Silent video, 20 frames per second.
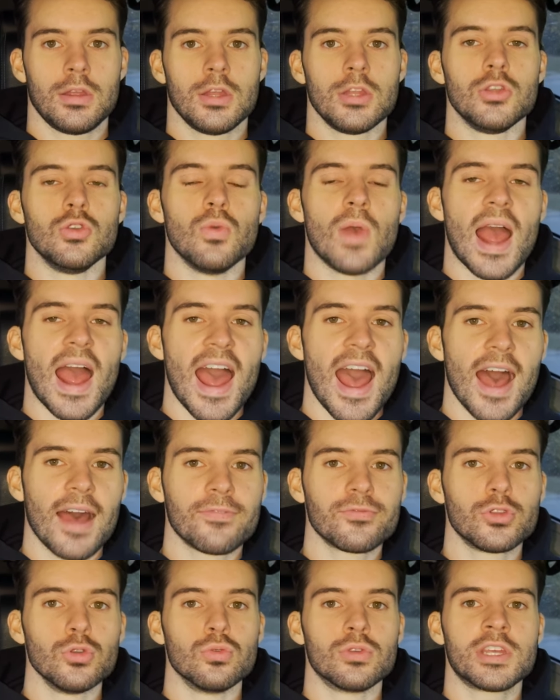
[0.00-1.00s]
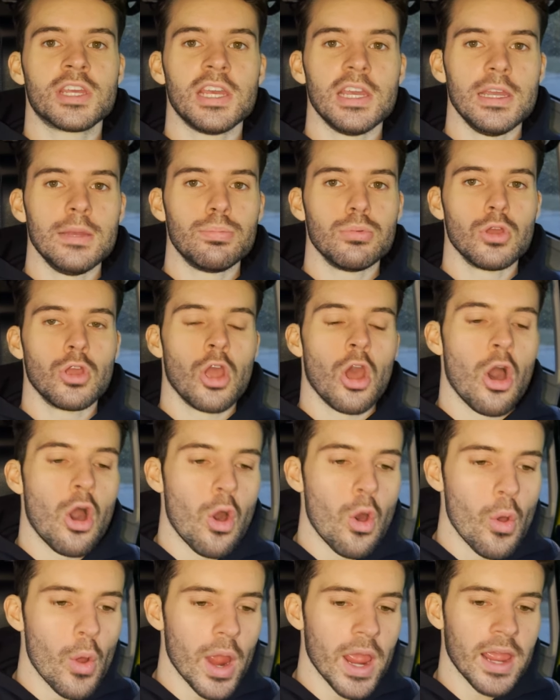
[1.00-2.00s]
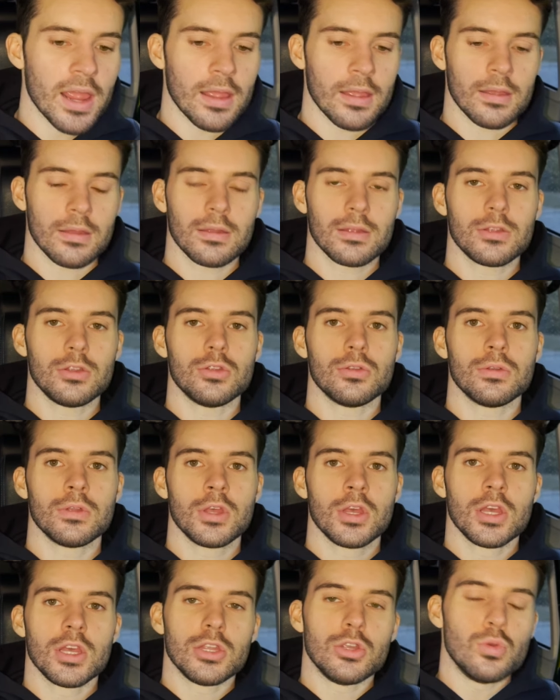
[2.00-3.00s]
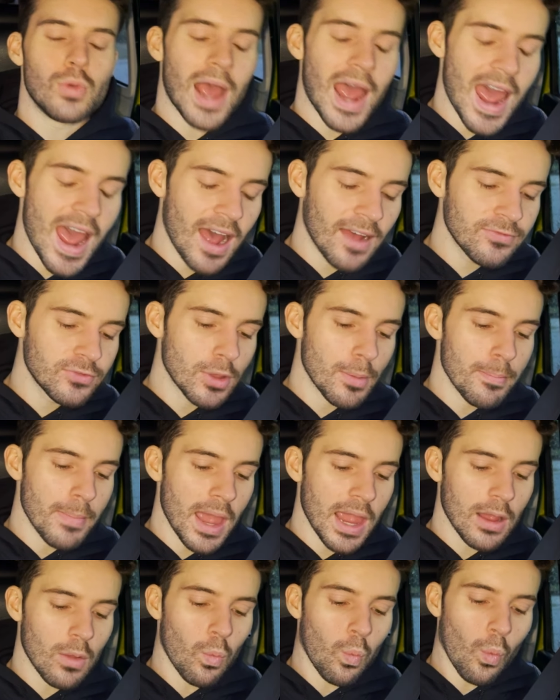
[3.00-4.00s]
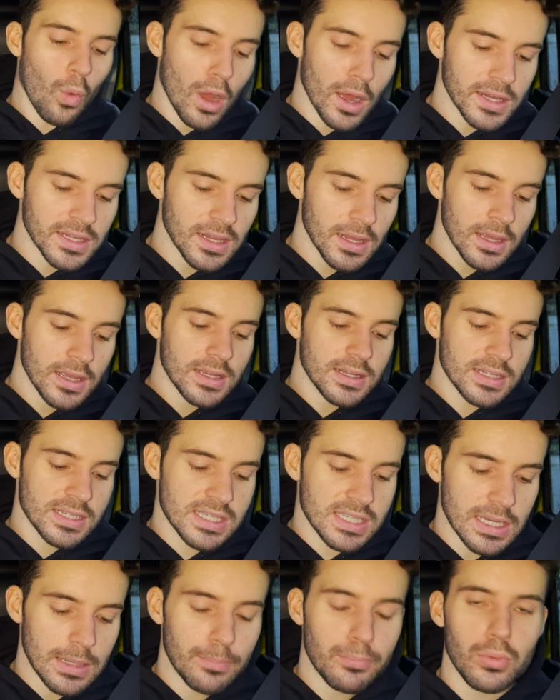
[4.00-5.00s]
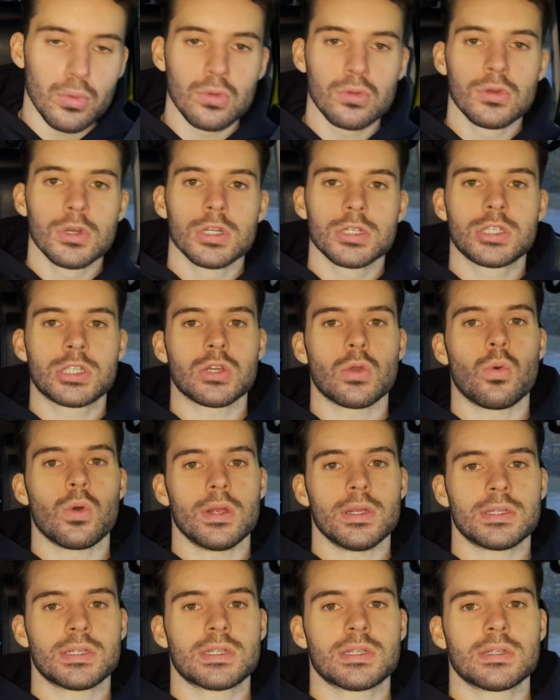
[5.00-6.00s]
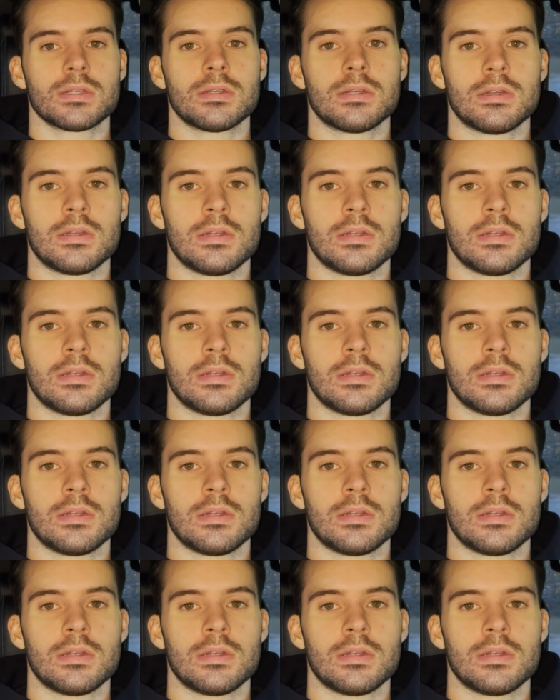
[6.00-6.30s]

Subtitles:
You have to keep going. You have to make one simple choice.